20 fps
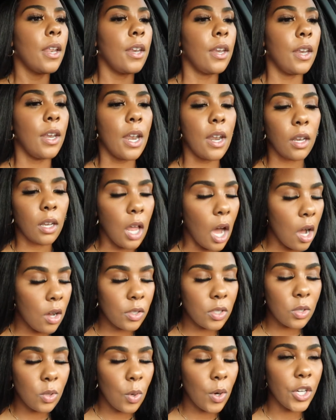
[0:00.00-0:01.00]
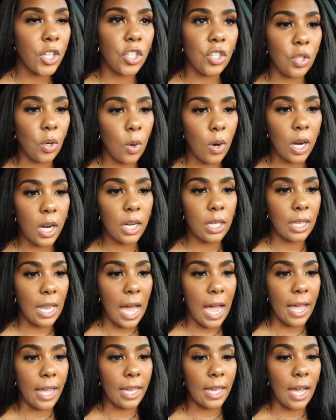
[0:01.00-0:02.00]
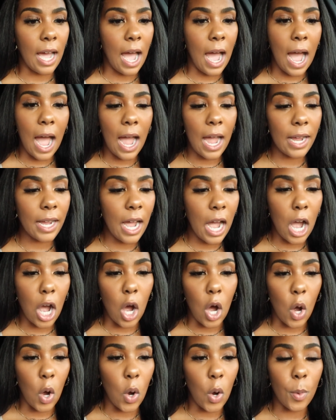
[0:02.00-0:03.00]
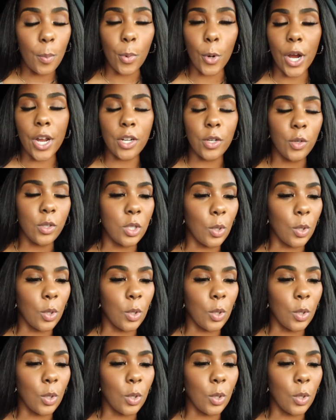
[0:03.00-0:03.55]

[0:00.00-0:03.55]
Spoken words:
long story short, like, I got a whole brand new